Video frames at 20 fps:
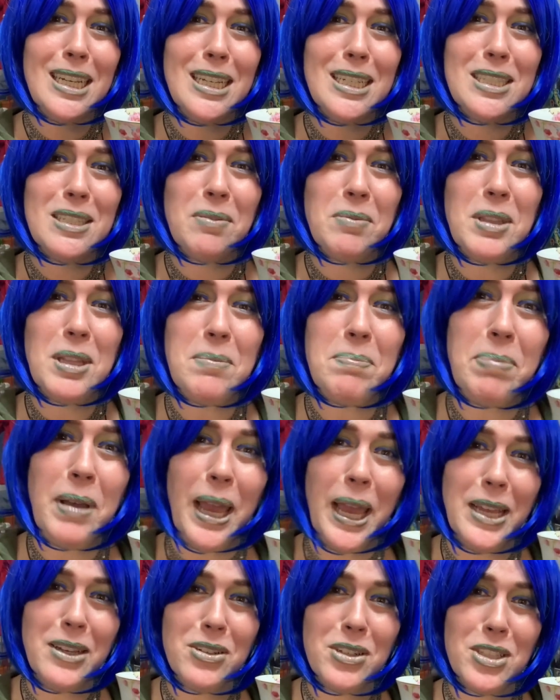Some of the
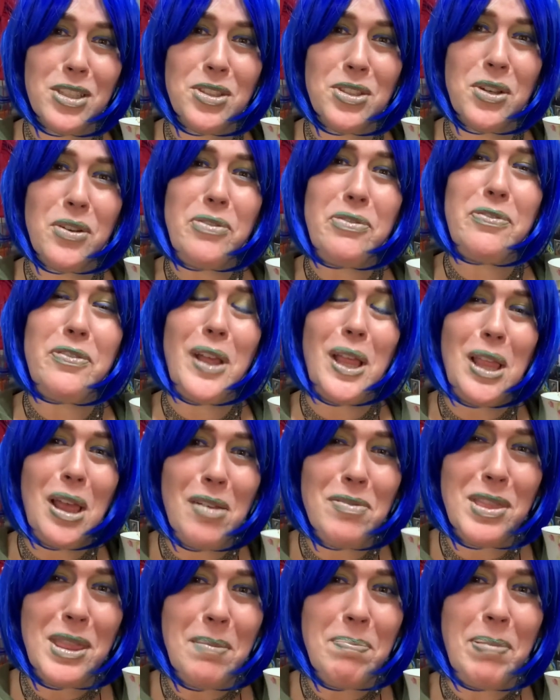pie crust dough fell
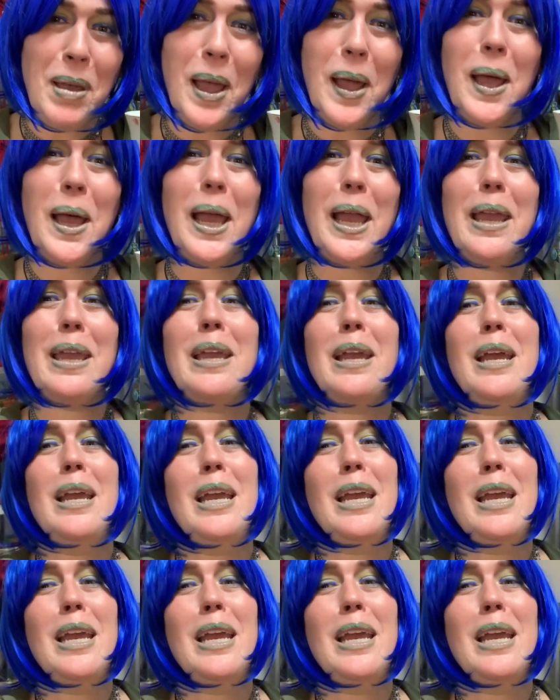off the pie